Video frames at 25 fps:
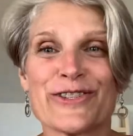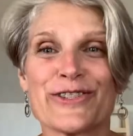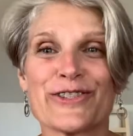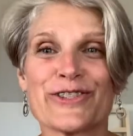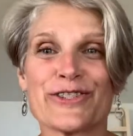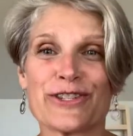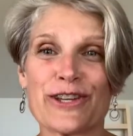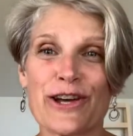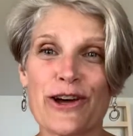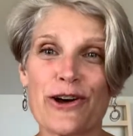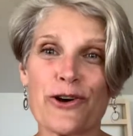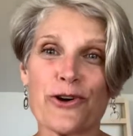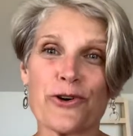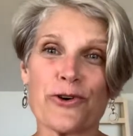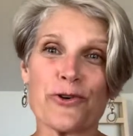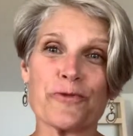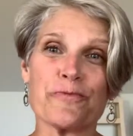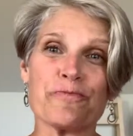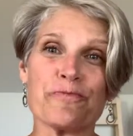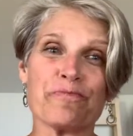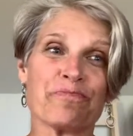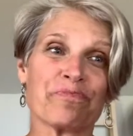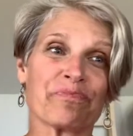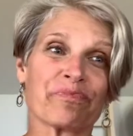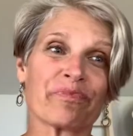
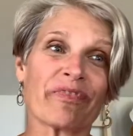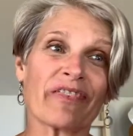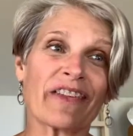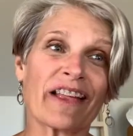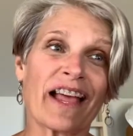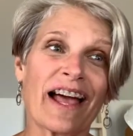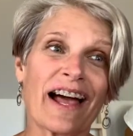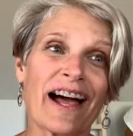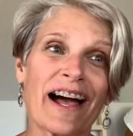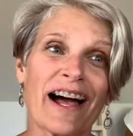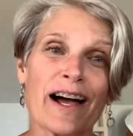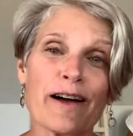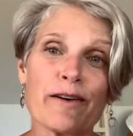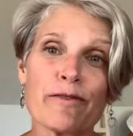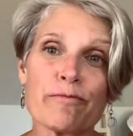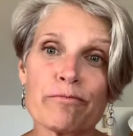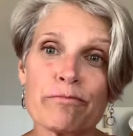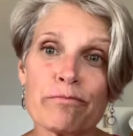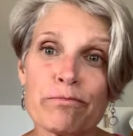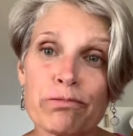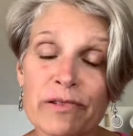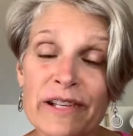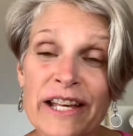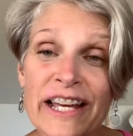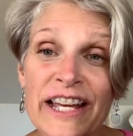So
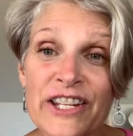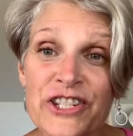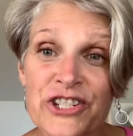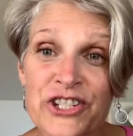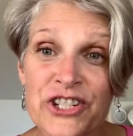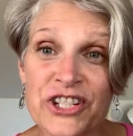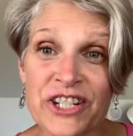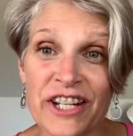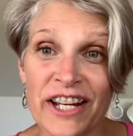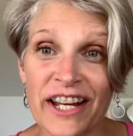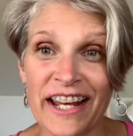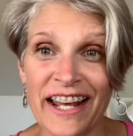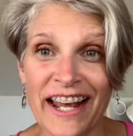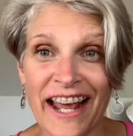bleach